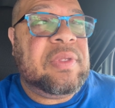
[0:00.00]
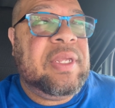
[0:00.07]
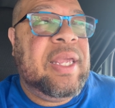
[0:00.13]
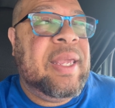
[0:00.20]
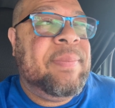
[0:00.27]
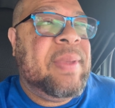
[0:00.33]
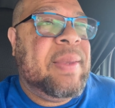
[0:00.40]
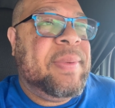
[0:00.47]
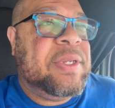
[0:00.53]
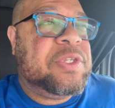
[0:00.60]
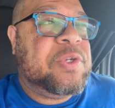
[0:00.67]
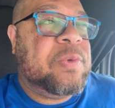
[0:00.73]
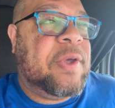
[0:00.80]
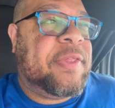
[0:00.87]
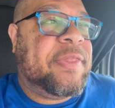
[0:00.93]
and maybe
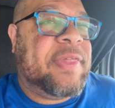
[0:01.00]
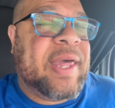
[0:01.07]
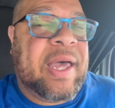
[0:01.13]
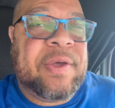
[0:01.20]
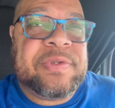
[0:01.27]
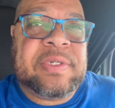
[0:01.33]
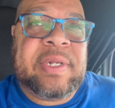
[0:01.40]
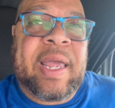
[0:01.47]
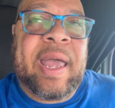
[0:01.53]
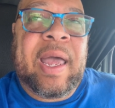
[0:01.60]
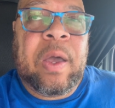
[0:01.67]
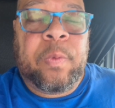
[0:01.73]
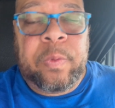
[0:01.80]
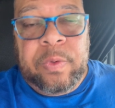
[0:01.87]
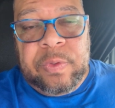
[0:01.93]
do 1,000
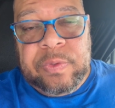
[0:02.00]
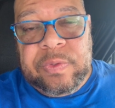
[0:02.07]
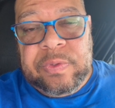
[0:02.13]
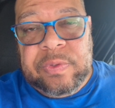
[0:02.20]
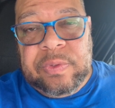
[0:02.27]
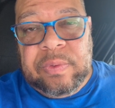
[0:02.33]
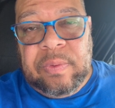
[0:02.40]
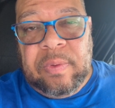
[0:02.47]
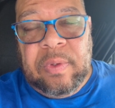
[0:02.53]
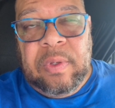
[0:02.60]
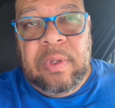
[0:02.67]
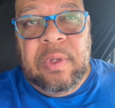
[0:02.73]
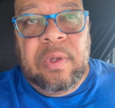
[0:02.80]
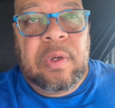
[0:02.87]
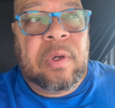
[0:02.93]
hours,
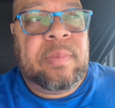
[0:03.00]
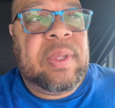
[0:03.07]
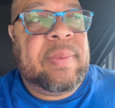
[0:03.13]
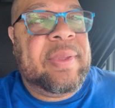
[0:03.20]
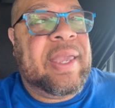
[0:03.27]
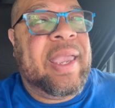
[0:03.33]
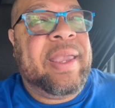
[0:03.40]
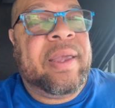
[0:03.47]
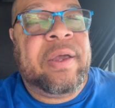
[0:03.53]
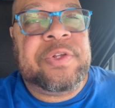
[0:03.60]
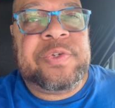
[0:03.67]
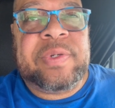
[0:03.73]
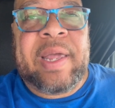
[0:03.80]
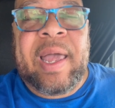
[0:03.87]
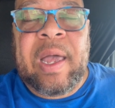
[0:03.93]
or maybe
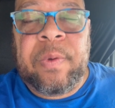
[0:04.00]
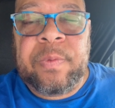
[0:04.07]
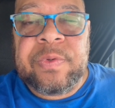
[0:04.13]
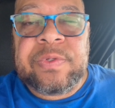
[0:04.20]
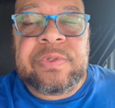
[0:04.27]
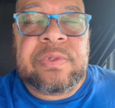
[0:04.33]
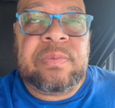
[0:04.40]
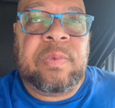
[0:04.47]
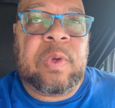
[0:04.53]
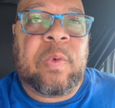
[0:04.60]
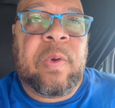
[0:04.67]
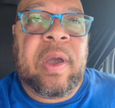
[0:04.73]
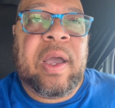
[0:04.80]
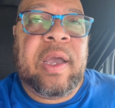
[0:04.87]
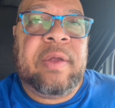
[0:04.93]
800 hours
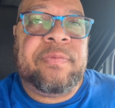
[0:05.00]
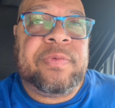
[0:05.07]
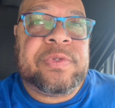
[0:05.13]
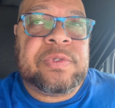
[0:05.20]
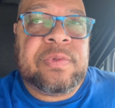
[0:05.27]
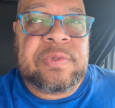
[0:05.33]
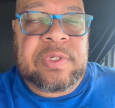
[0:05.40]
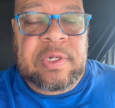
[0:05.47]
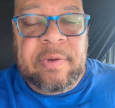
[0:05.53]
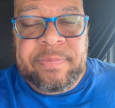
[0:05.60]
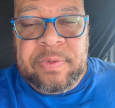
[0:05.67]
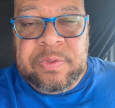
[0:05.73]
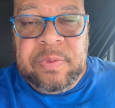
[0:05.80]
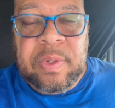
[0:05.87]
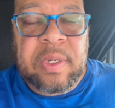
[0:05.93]
required for students to get off
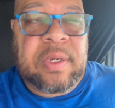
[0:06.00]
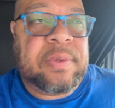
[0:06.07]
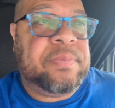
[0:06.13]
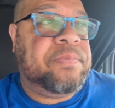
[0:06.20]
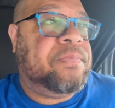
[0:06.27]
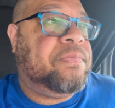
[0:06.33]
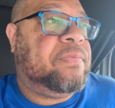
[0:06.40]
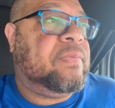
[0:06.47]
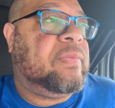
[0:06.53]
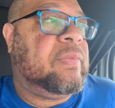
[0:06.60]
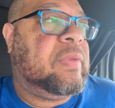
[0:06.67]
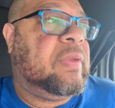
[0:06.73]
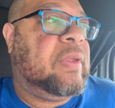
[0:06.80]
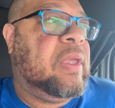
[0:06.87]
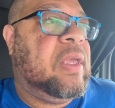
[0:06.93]
the truck.
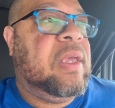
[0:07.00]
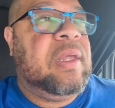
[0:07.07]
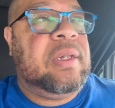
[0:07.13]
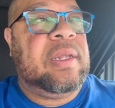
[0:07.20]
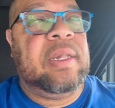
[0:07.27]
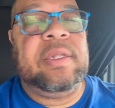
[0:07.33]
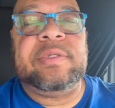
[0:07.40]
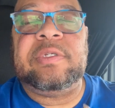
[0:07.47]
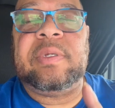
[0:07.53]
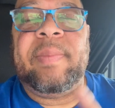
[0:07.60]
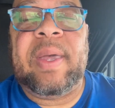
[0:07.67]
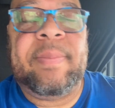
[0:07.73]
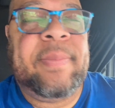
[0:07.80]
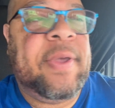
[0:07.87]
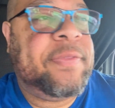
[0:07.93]
Now listen to
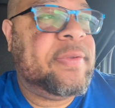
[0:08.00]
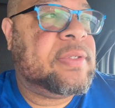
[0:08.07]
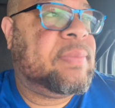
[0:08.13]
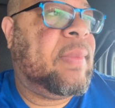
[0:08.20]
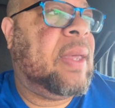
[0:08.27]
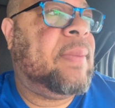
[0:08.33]
my method to my